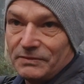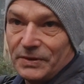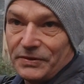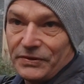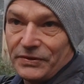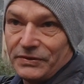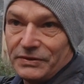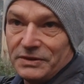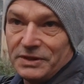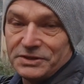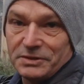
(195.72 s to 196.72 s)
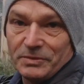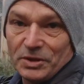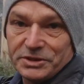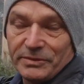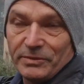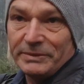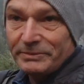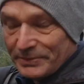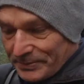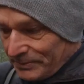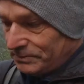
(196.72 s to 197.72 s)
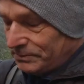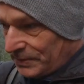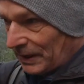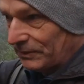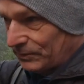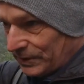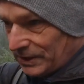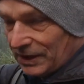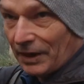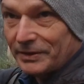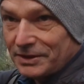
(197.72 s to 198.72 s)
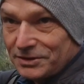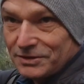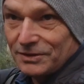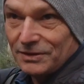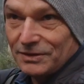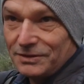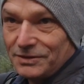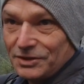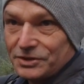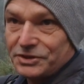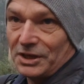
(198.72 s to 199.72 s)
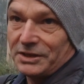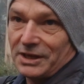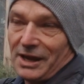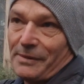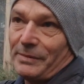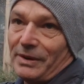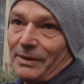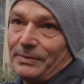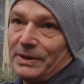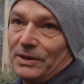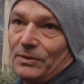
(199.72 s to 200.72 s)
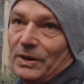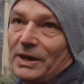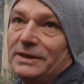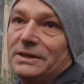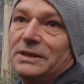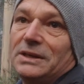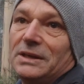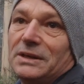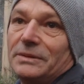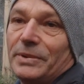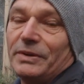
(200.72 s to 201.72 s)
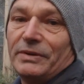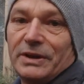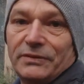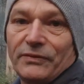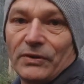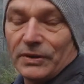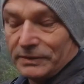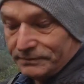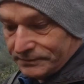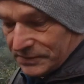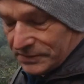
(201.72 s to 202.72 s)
with nesting box number 1, but we're going to just set the camera up anyway, be ready for it.